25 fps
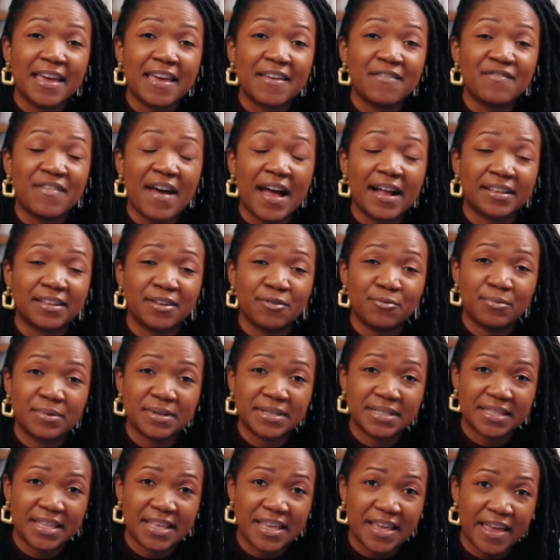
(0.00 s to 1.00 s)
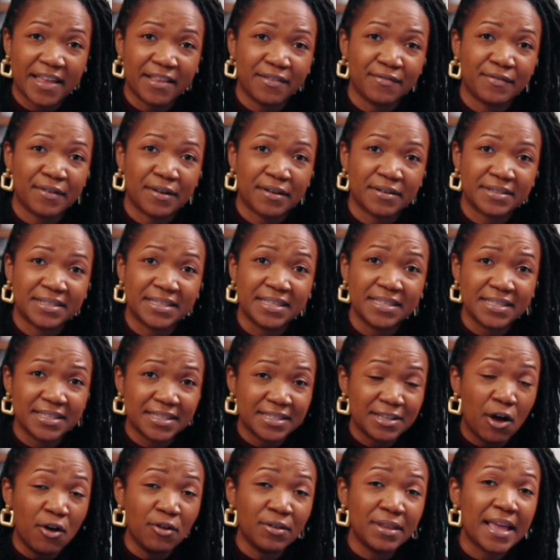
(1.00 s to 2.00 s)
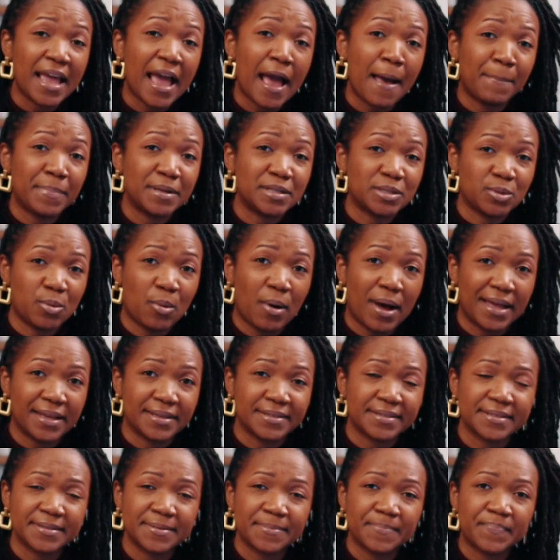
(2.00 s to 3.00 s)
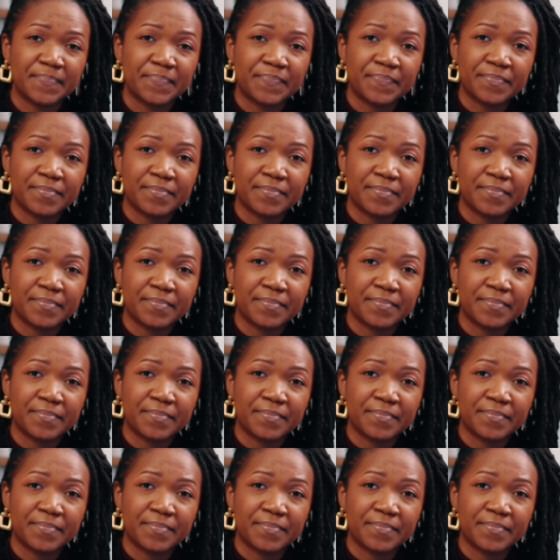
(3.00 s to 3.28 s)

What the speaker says: In fact, it was the inverse. This has only happened twice.